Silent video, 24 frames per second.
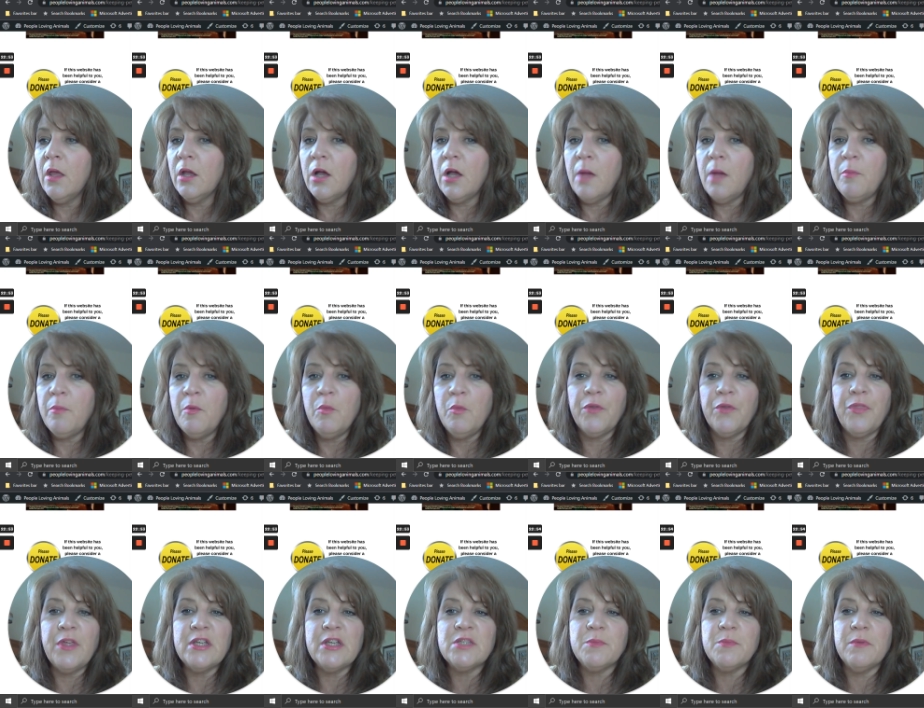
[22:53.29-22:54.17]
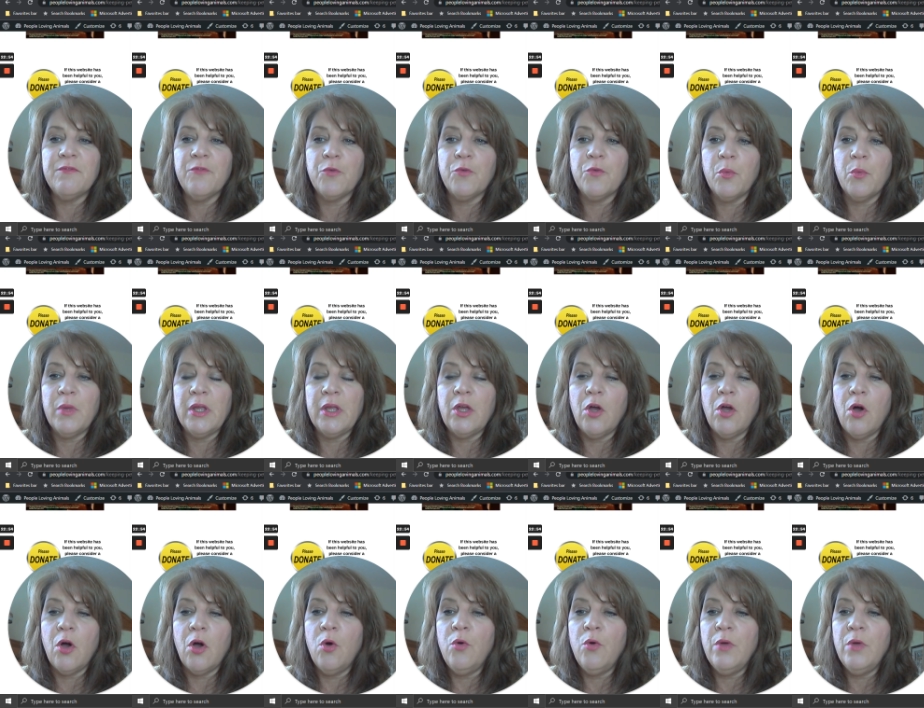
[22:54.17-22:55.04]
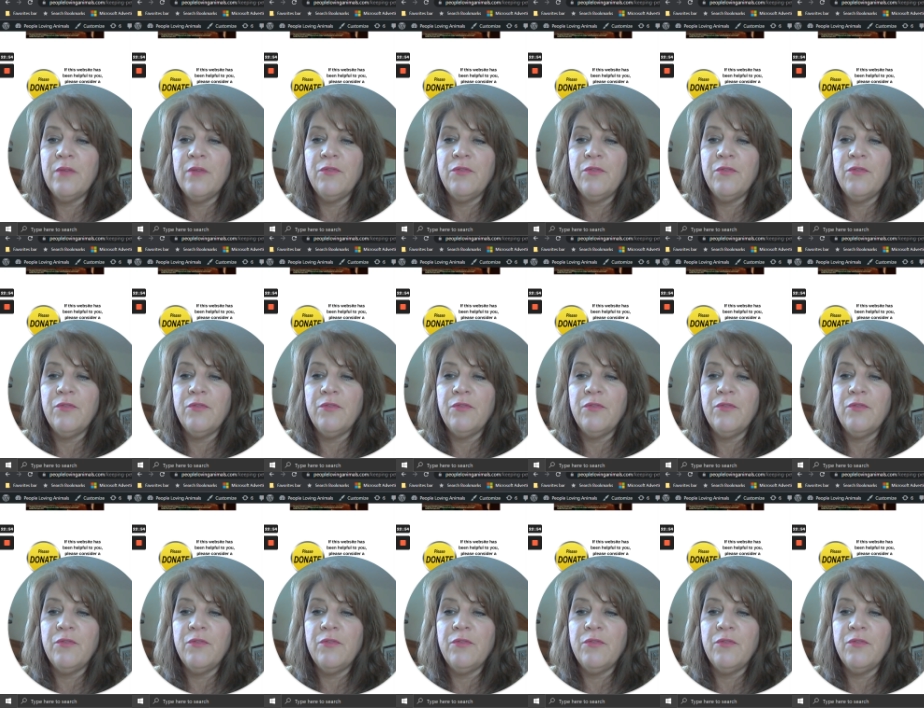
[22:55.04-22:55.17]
couple more things before we go.